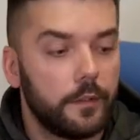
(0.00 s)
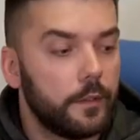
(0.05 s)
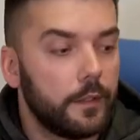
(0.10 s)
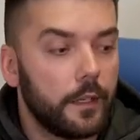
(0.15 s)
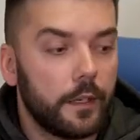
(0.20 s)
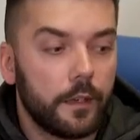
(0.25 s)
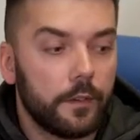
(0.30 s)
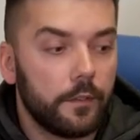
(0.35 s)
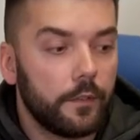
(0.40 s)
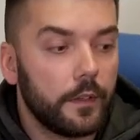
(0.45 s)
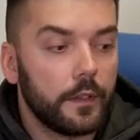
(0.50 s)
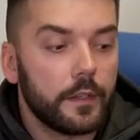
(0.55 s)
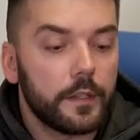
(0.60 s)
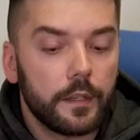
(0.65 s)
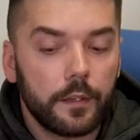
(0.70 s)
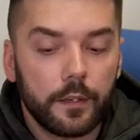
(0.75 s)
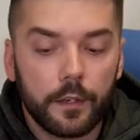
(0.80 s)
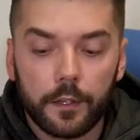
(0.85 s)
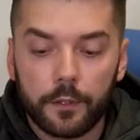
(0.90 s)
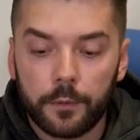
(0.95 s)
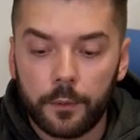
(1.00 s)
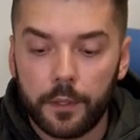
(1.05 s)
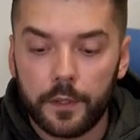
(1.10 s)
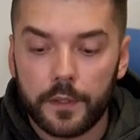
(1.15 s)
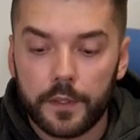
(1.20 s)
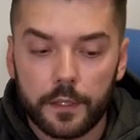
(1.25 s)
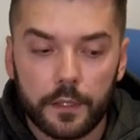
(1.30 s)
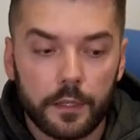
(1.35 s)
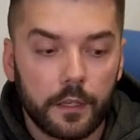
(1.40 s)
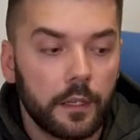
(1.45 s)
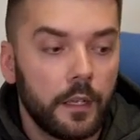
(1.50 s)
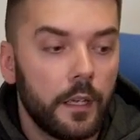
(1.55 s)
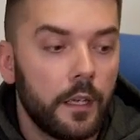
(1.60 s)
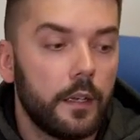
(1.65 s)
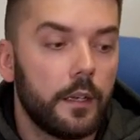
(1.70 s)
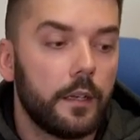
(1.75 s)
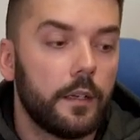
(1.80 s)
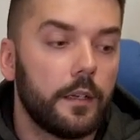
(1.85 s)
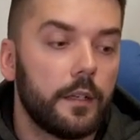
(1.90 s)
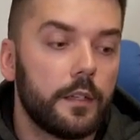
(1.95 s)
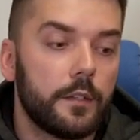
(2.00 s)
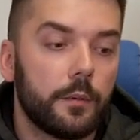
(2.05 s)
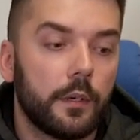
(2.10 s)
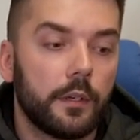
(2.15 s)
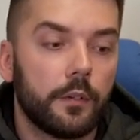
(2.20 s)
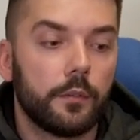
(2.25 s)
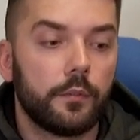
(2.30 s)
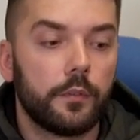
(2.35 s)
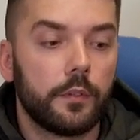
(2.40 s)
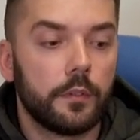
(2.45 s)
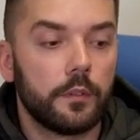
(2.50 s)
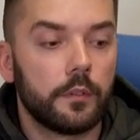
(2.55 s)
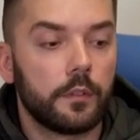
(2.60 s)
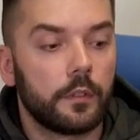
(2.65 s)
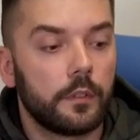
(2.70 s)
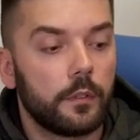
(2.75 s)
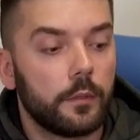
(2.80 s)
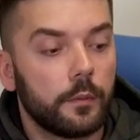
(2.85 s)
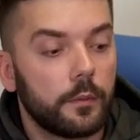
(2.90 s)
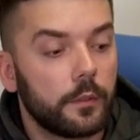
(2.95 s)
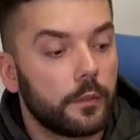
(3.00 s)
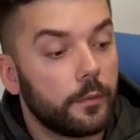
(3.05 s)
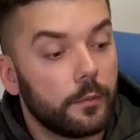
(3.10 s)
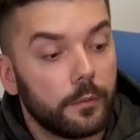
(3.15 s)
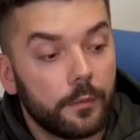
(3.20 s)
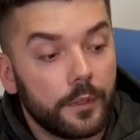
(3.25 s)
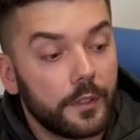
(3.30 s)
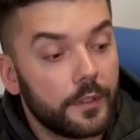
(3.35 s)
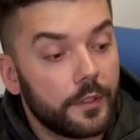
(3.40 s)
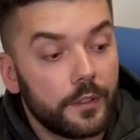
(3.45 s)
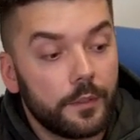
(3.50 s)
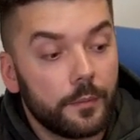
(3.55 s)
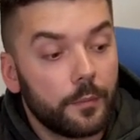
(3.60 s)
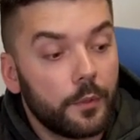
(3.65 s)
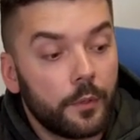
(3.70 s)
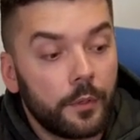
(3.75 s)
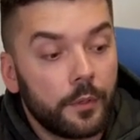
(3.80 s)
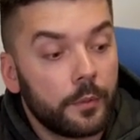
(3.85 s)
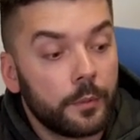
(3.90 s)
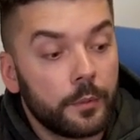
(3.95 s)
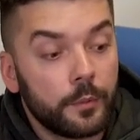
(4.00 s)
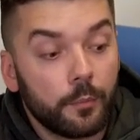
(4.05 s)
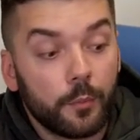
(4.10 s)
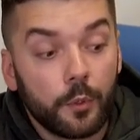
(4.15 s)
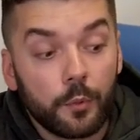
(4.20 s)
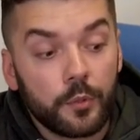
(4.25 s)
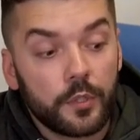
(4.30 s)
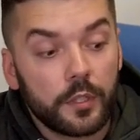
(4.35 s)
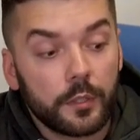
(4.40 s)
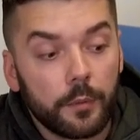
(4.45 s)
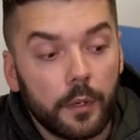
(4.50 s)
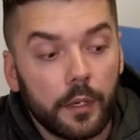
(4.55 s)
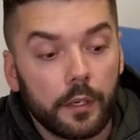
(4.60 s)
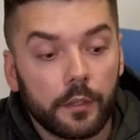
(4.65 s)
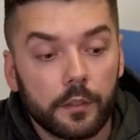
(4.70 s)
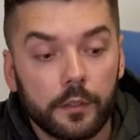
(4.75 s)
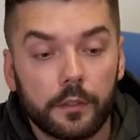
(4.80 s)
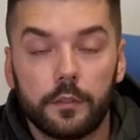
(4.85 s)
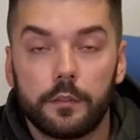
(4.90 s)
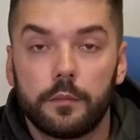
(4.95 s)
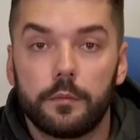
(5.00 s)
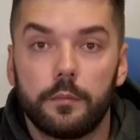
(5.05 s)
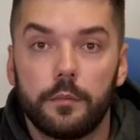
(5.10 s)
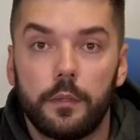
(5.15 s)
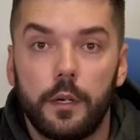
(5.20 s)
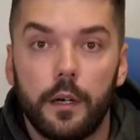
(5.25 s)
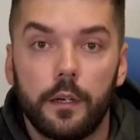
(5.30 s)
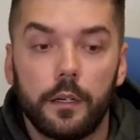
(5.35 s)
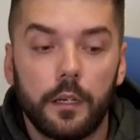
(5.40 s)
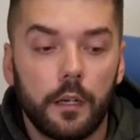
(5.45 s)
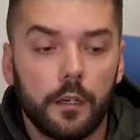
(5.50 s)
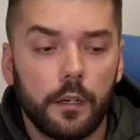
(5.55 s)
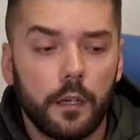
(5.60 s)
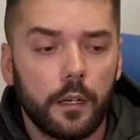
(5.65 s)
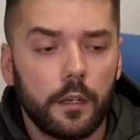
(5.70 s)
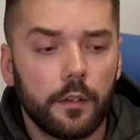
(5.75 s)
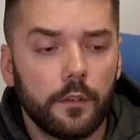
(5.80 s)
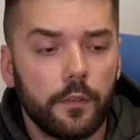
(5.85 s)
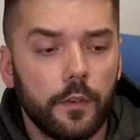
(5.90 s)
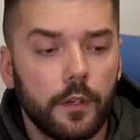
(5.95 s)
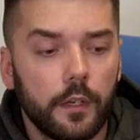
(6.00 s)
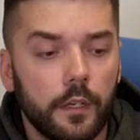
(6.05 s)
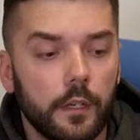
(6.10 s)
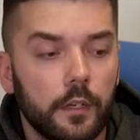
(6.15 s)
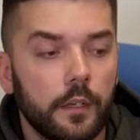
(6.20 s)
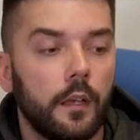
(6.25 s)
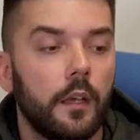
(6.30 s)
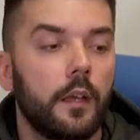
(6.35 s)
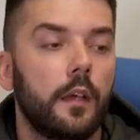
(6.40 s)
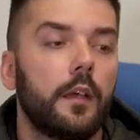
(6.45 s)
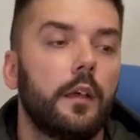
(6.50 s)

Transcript: They have insane accuracy. It's one of the, it's the most quiet air gun, I think.